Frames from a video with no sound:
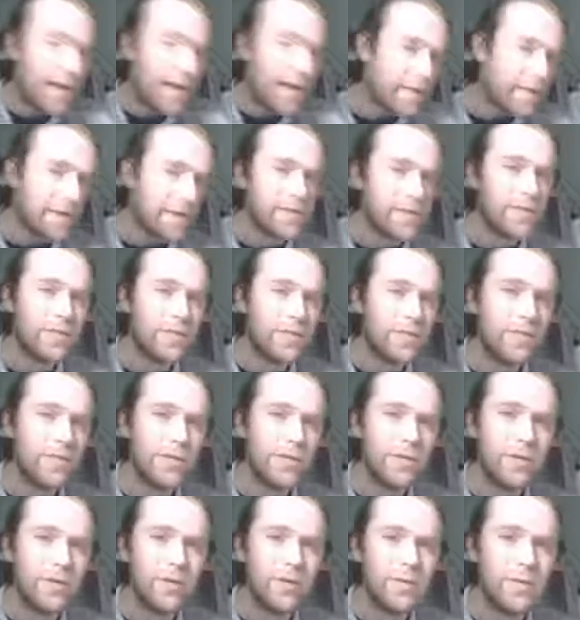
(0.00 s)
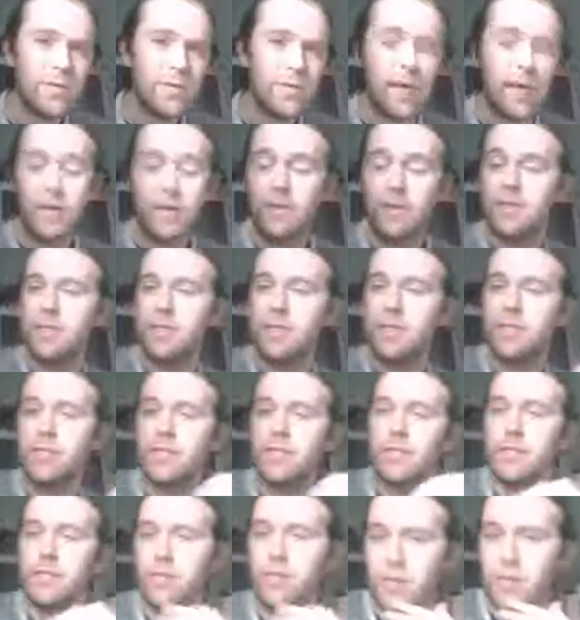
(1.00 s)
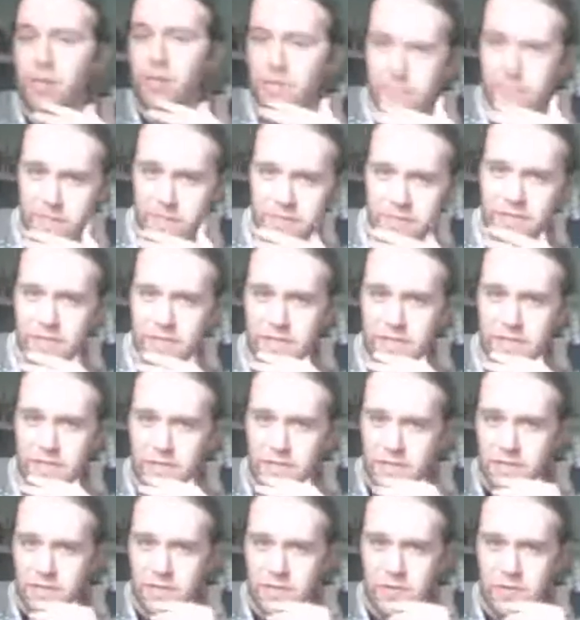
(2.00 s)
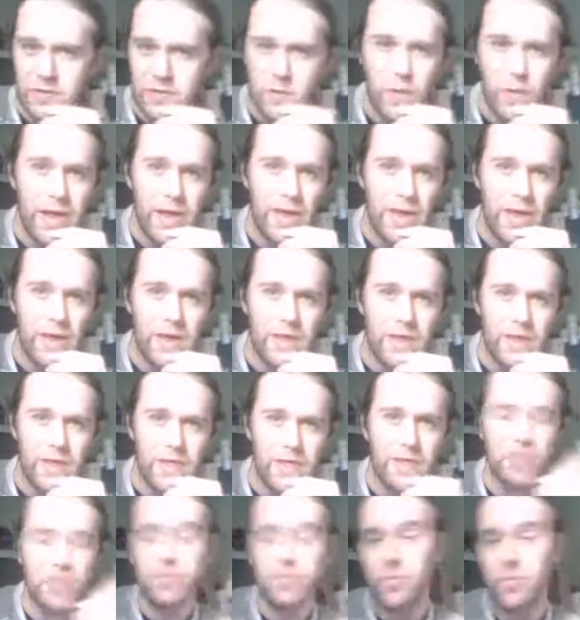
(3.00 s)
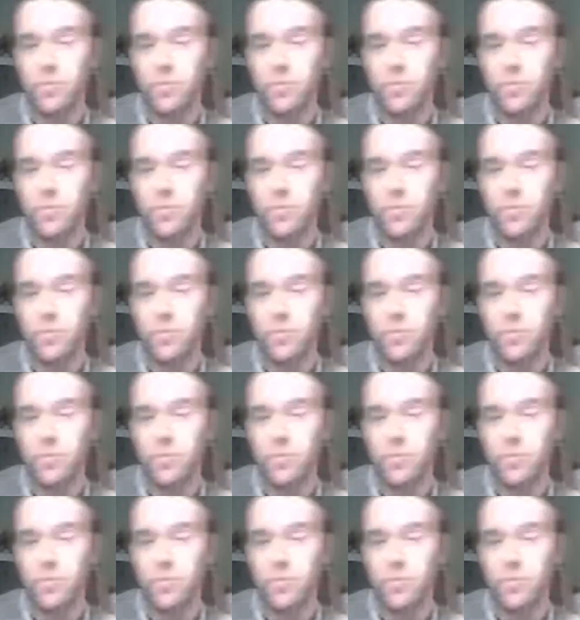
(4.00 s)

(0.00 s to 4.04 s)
Hey there YouTube! I'd like to start off this video with a